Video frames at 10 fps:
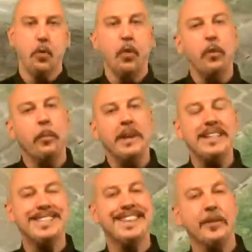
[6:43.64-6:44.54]
we will
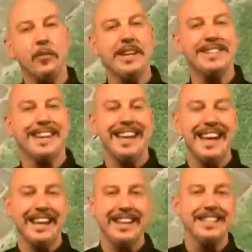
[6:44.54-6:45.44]
mist and rinse
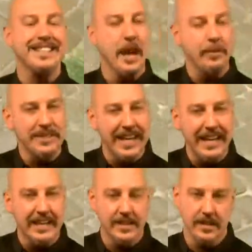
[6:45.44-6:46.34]
again
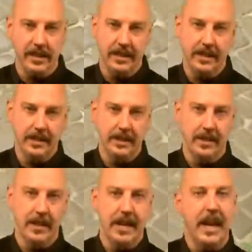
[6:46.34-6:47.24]
simultaneously,
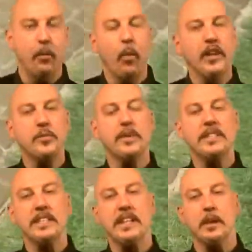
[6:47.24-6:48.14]
and once we
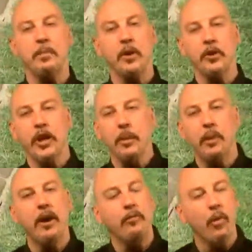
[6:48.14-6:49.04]
see the buildup
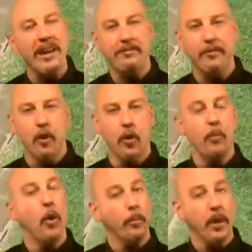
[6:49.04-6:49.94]
of white foam
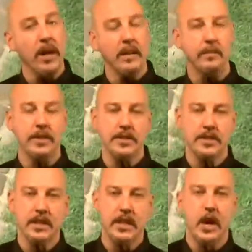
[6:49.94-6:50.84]
or polymers
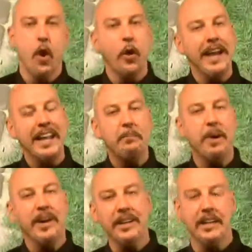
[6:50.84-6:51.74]
or any
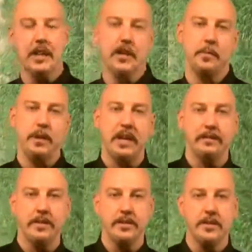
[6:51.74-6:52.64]
puddling on the
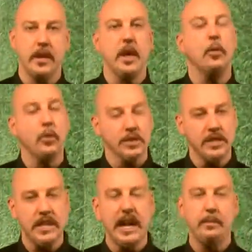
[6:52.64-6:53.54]
pavers, we'll
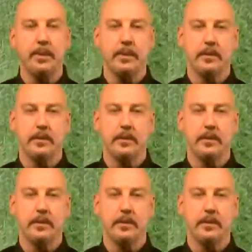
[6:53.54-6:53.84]
stop.